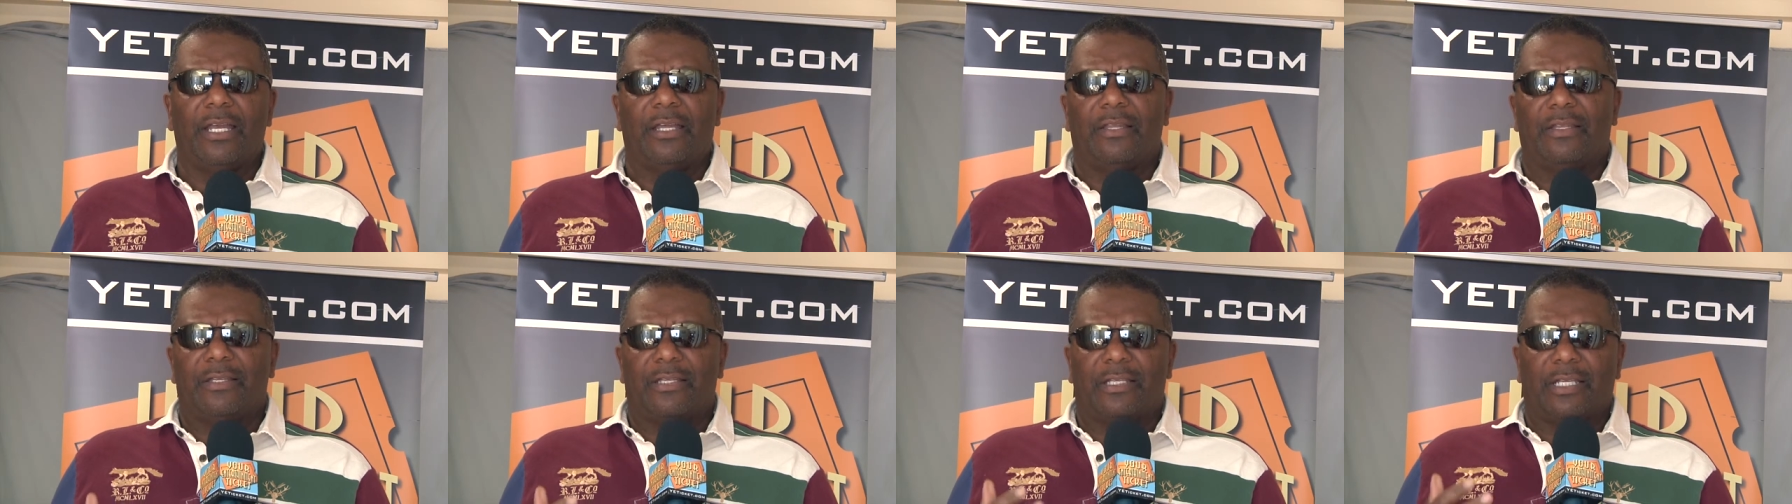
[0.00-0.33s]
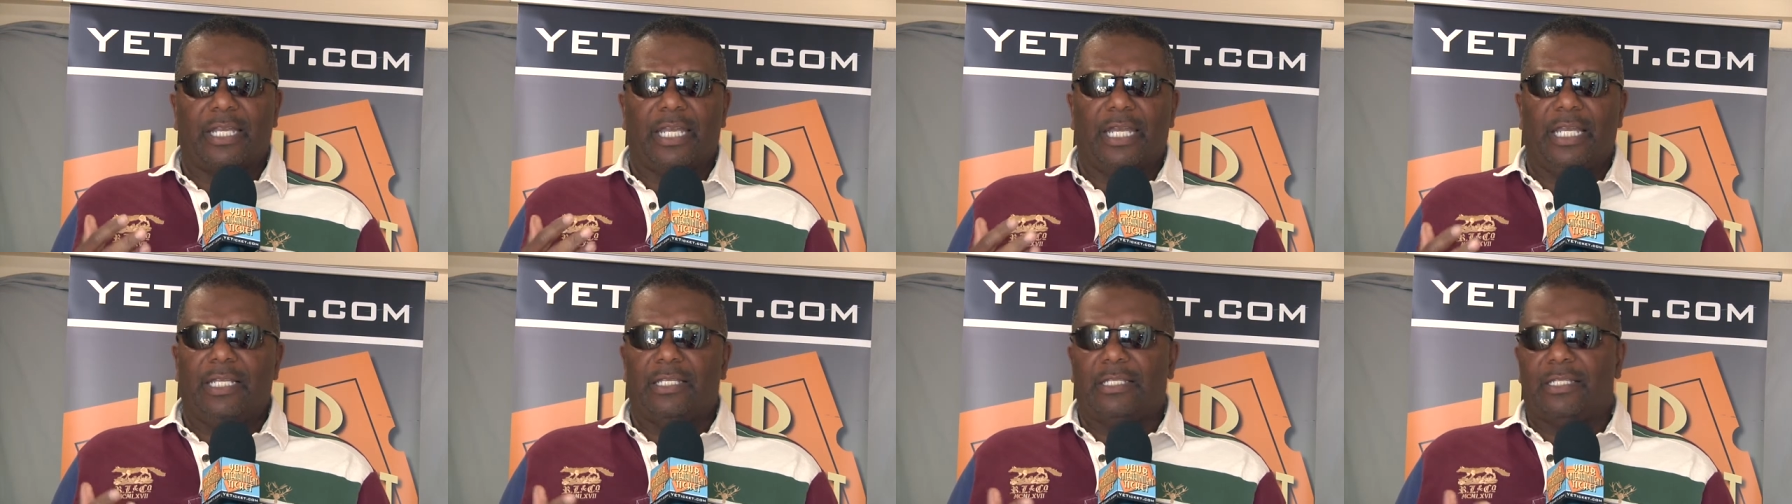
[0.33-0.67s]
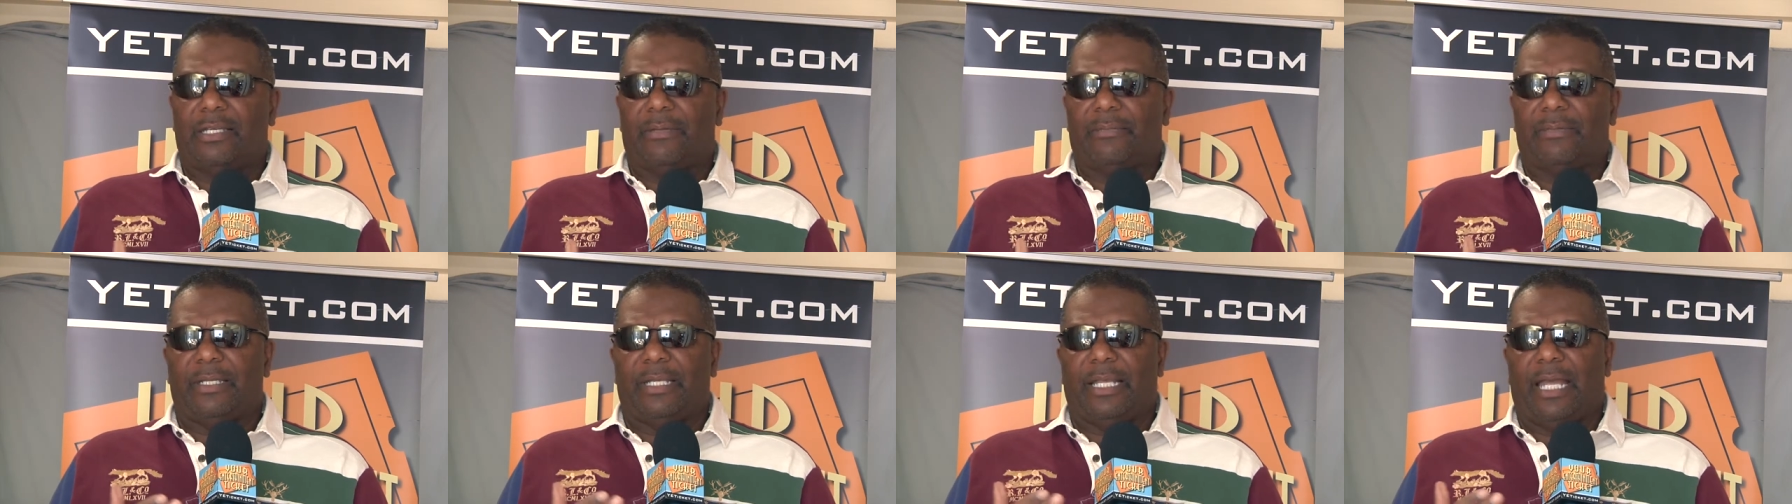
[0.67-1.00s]
This, again, is
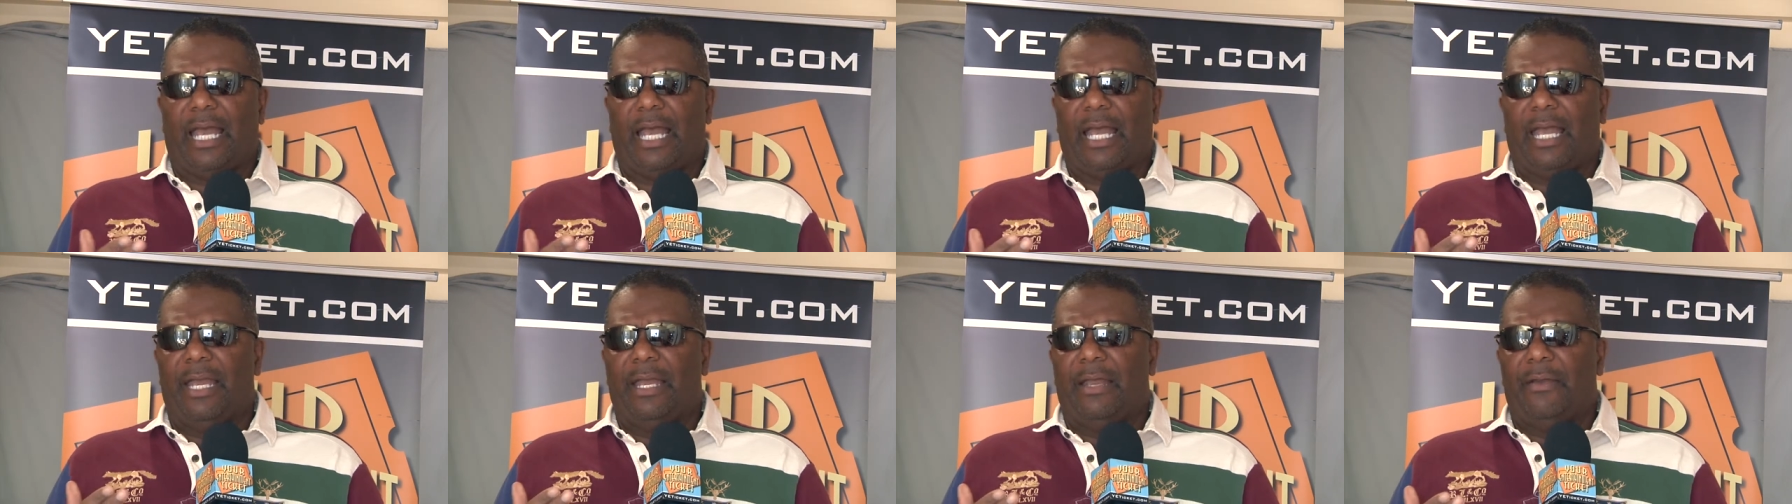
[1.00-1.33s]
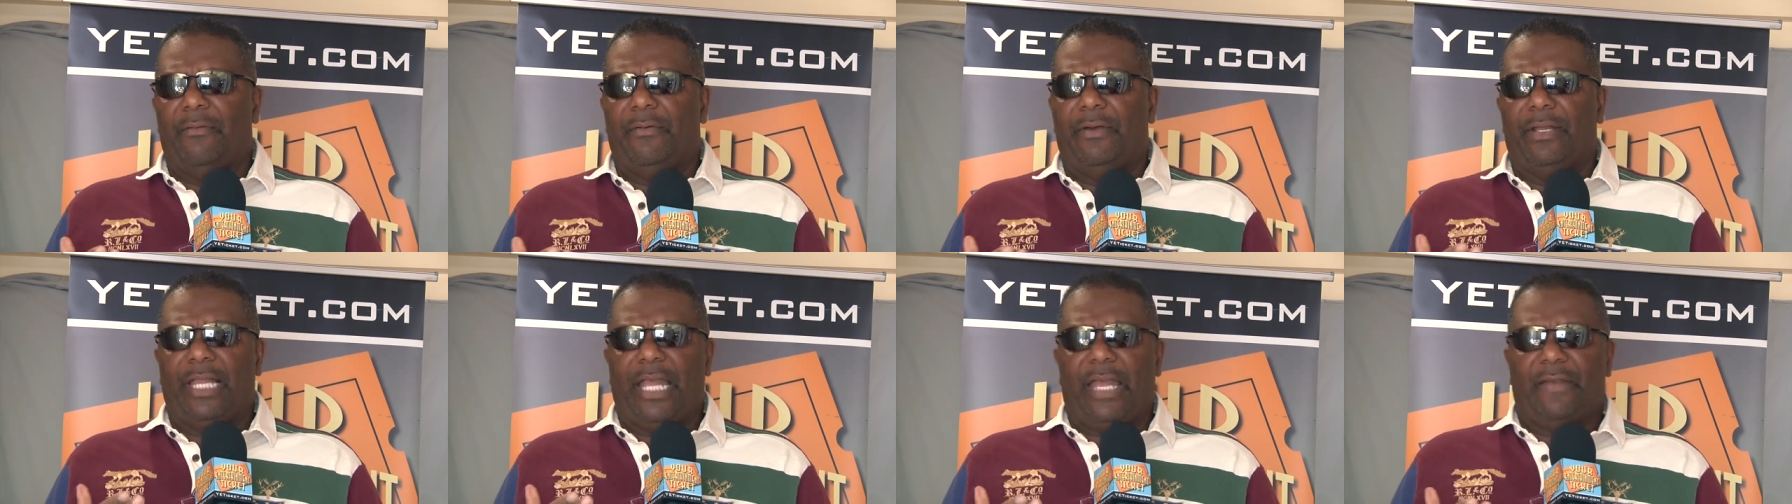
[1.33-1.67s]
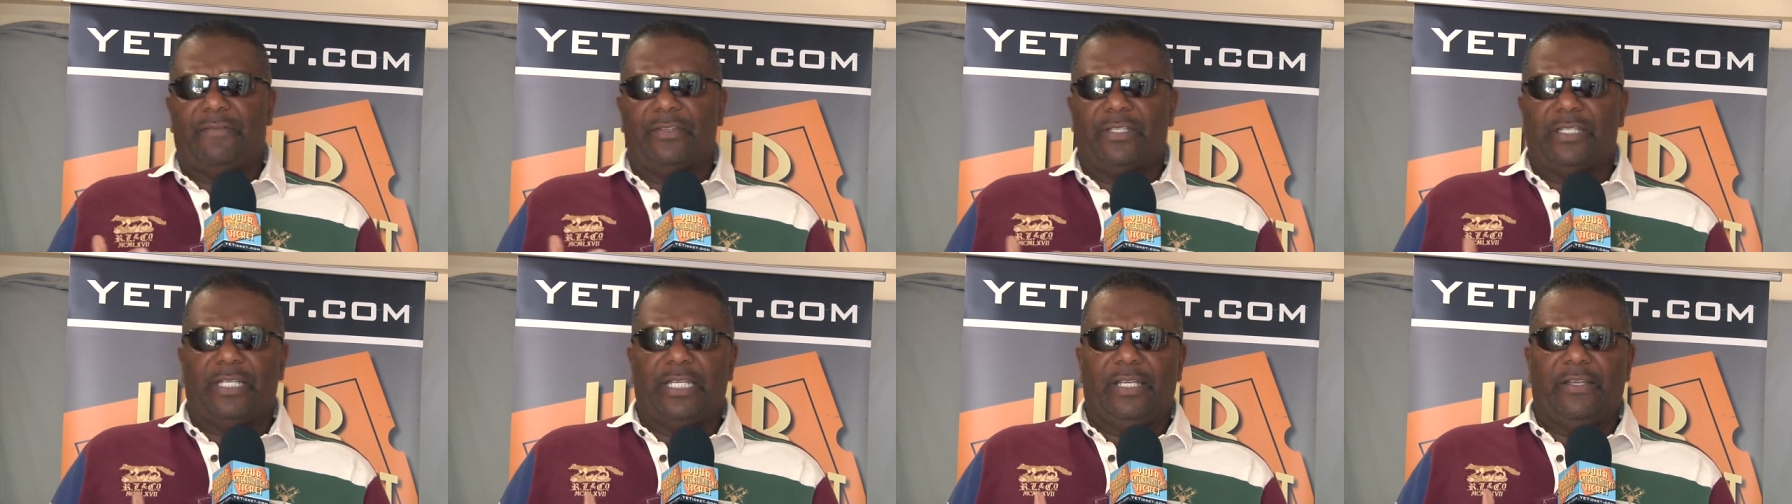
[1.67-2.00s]
something I really
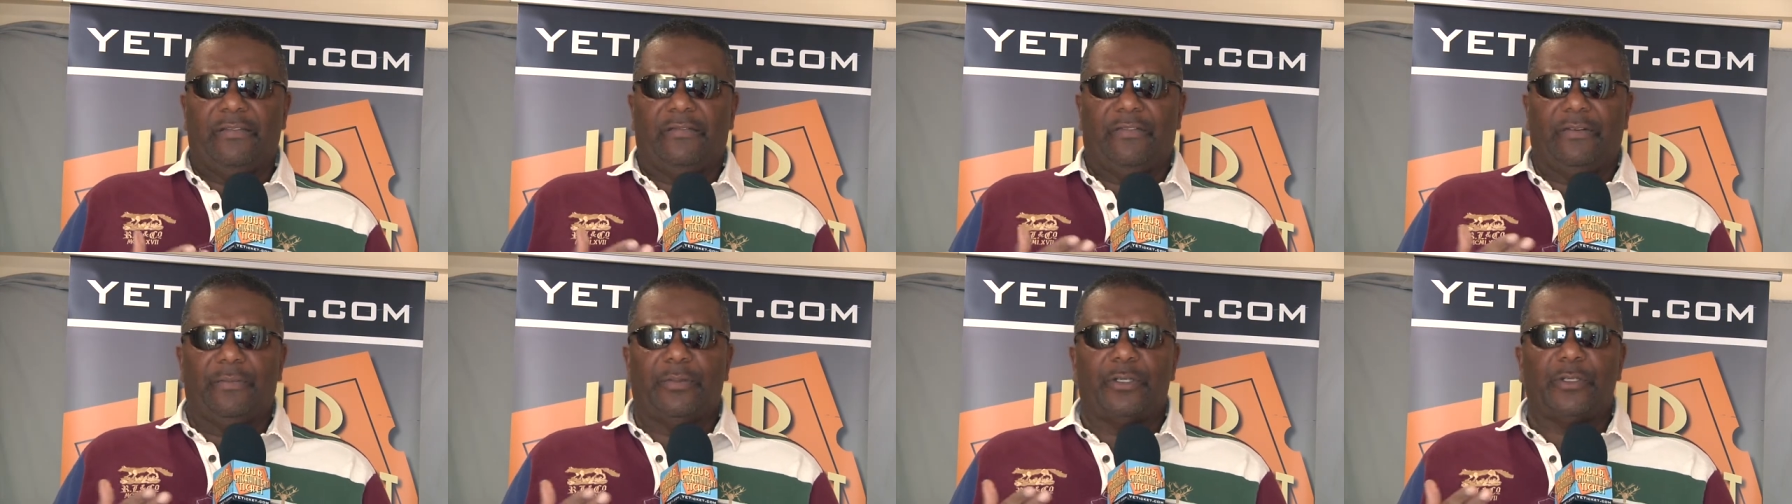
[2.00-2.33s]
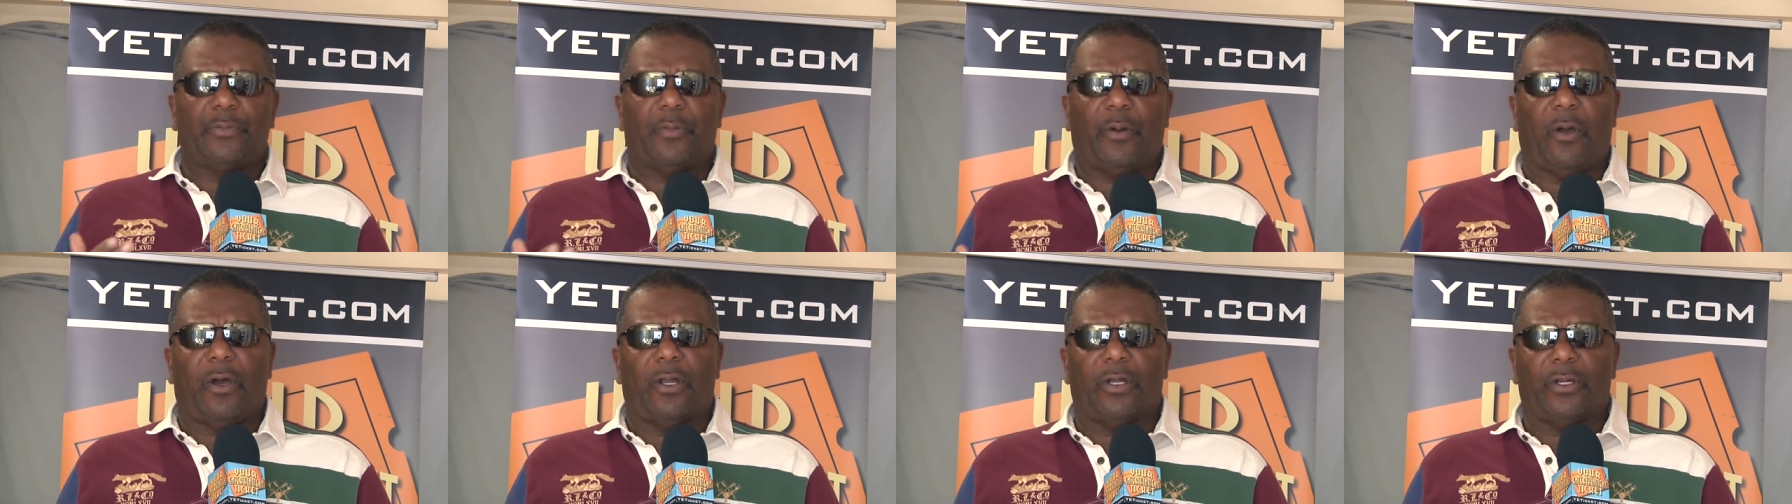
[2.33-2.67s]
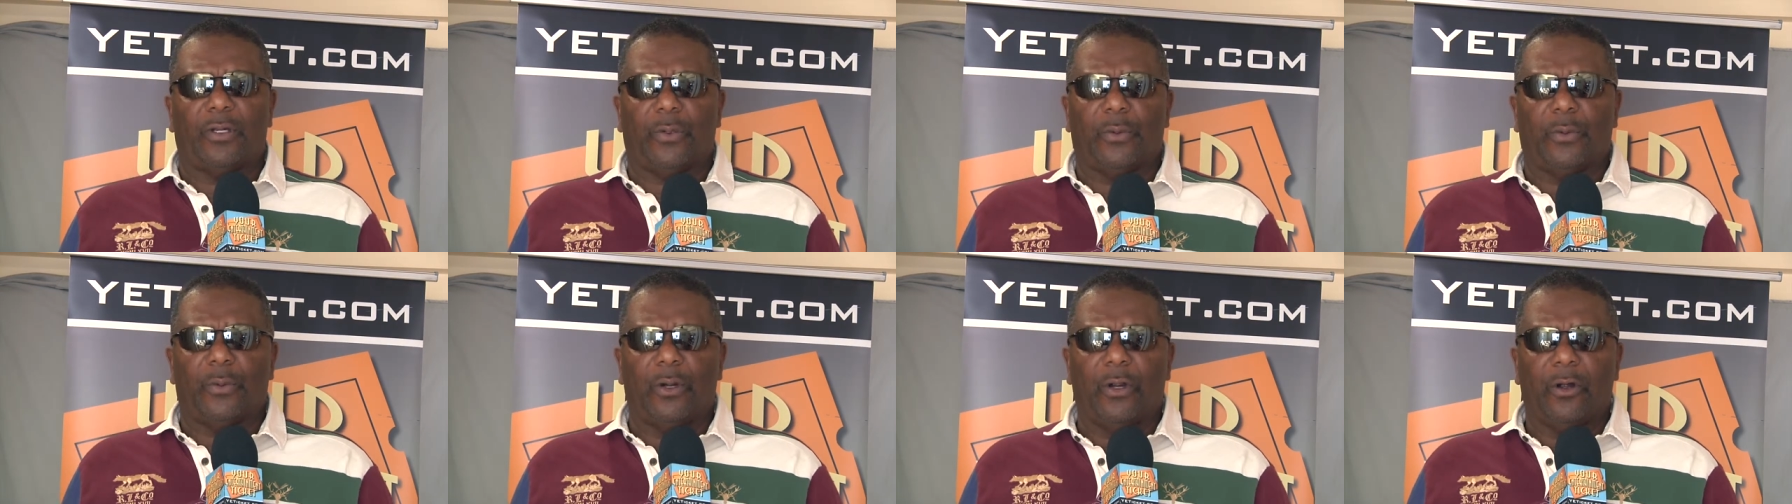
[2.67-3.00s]
haven't seen from this part of
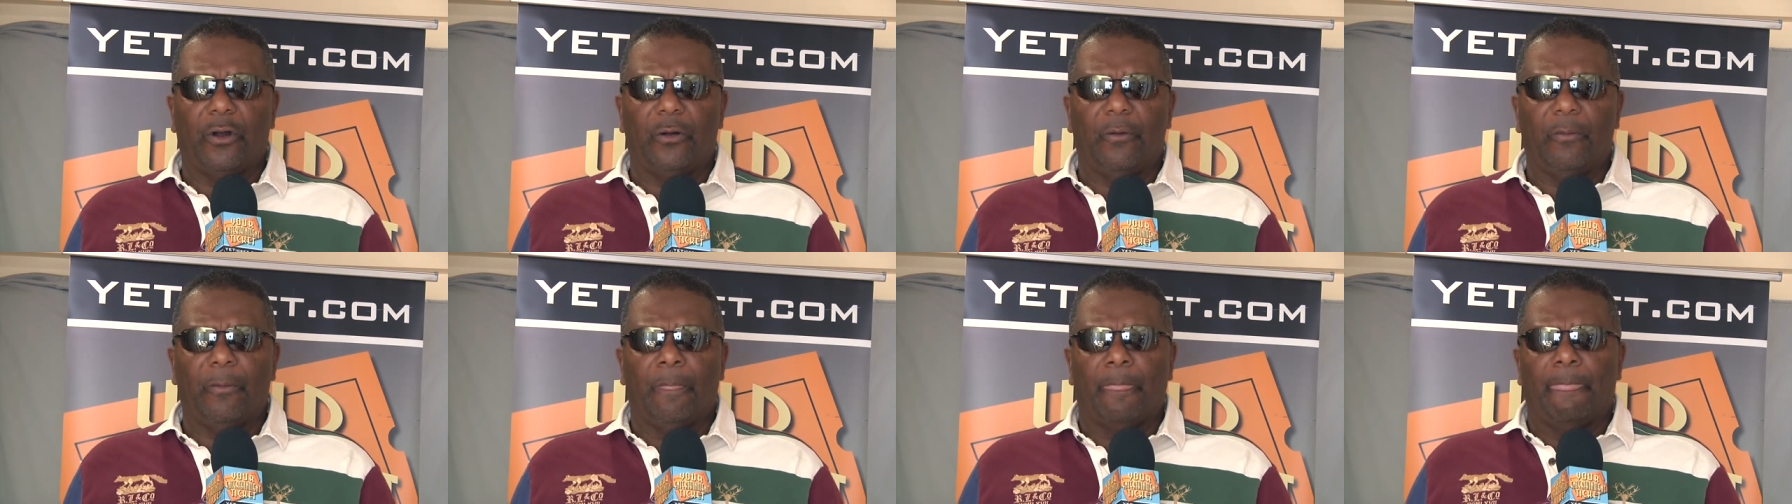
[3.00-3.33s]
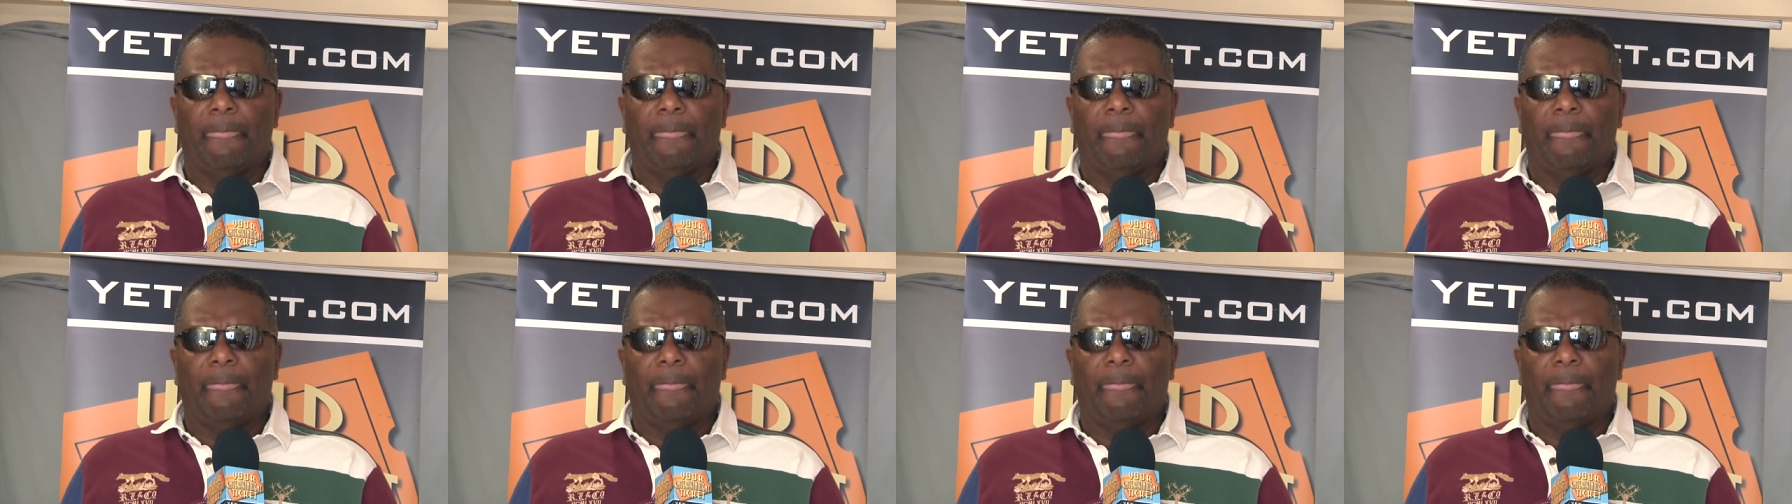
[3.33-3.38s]
the world,